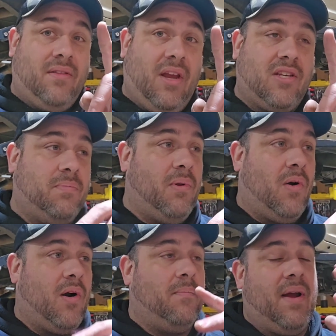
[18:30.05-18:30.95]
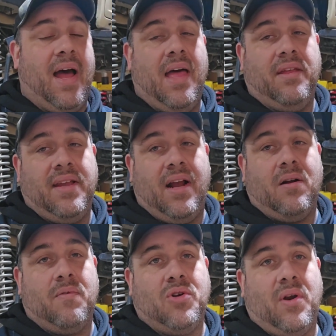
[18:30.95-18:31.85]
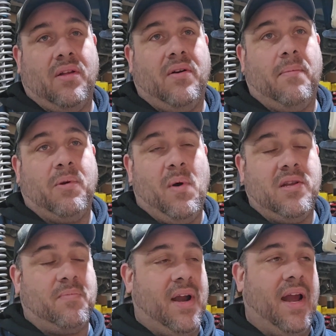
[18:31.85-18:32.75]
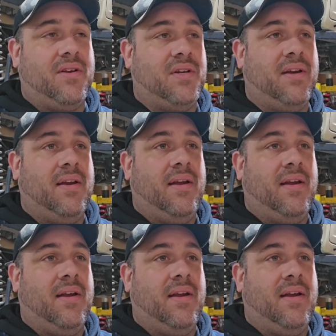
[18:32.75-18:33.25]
the Explorer on the deck over trailer up the West Branch,